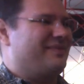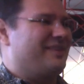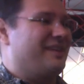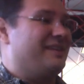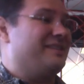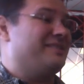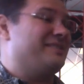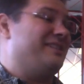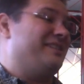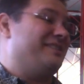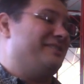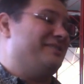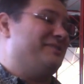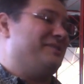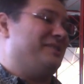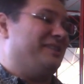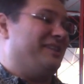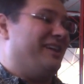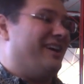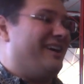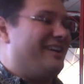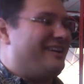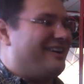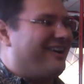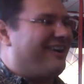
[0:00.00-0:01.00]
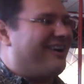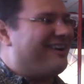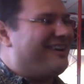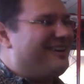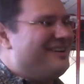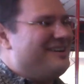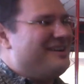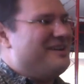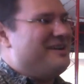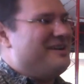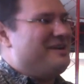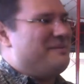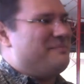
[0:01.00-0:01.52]
It's not using LiDAR,
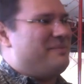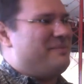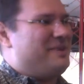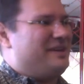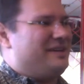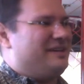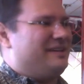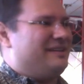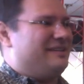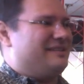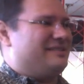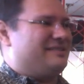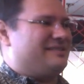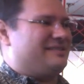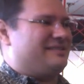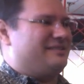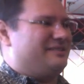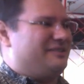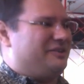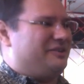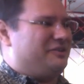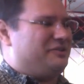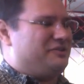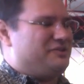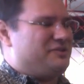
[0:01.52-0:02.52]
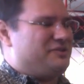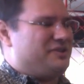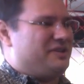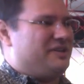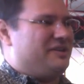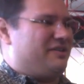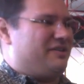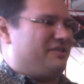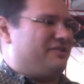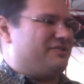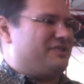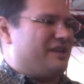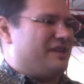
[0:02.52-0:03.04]
but it's using
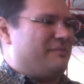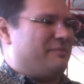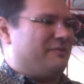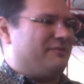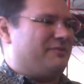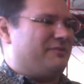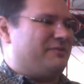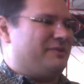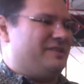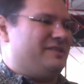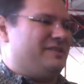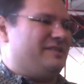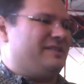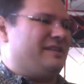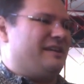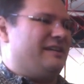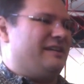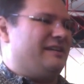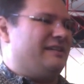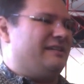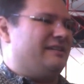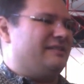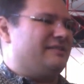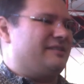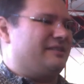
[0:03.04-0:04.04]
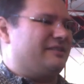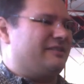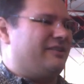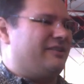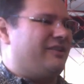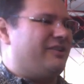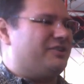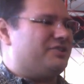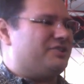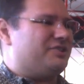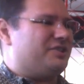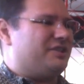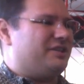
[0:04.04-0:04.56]
another type of 3D scanning
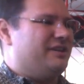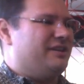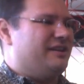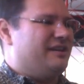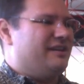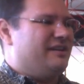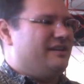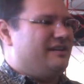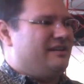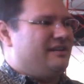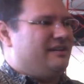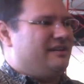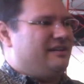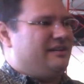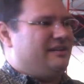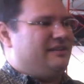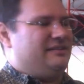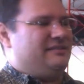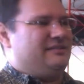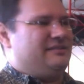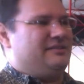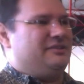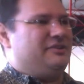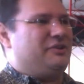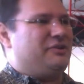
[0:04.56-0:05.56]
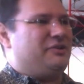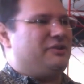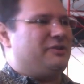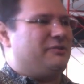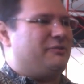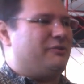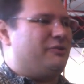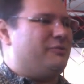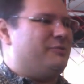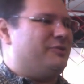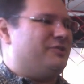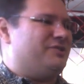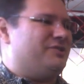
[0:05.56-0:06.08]
technology. And there are
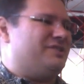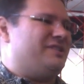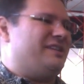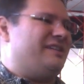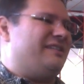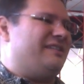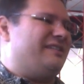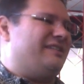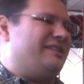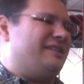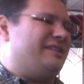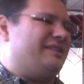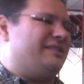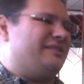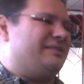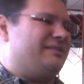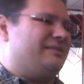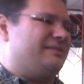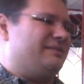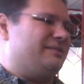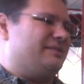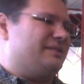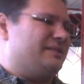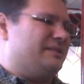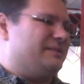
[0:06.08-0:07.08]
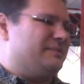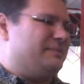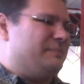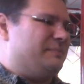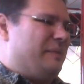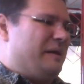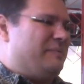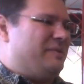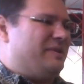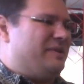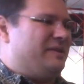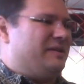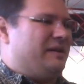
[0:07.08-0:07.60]
rumors that like
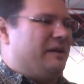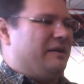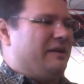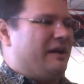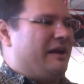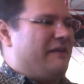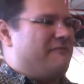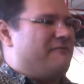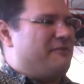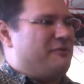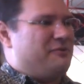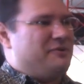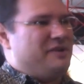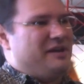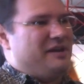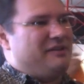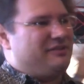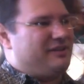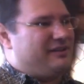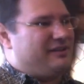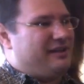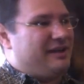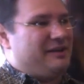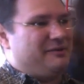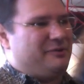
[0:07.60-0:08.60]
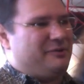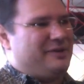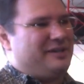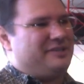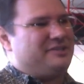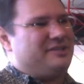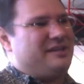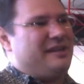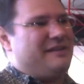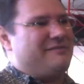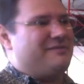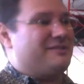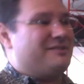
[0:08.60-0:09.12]
maybe an iPhone down the line will
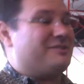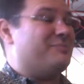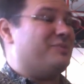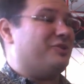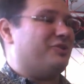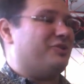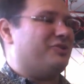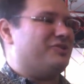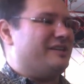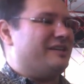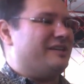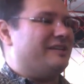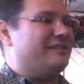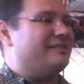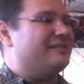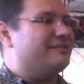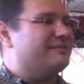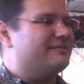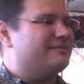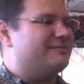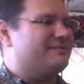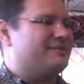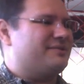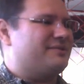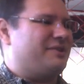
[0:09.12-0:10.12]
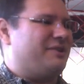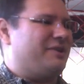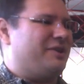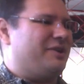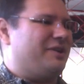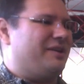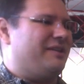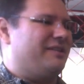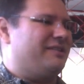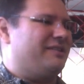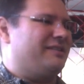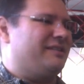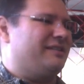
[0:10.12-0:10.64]
actually have this built in. So
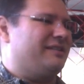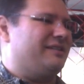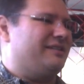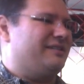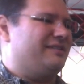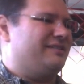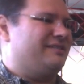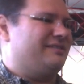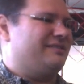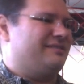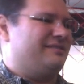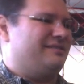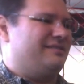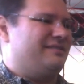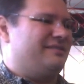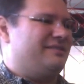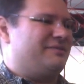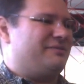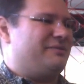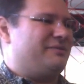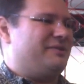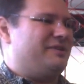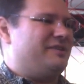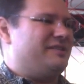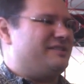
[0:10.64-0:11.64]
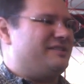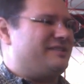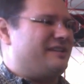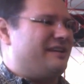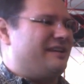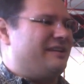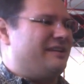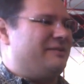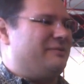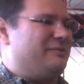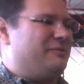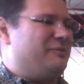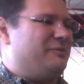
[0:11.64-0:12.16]
I think 3D
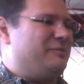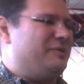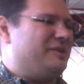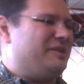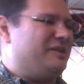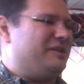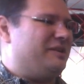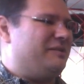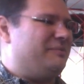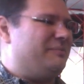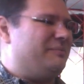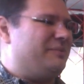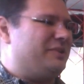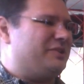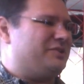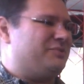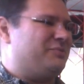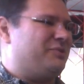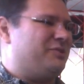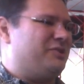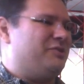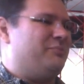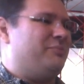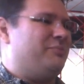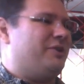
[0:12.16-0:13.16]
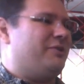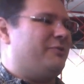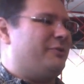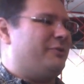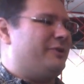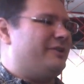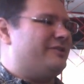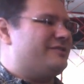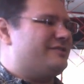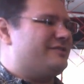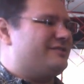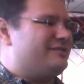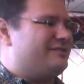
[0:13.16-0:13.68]
scanning will become much more
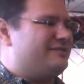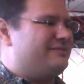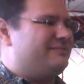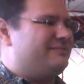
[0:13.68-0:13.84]
ubiquitous.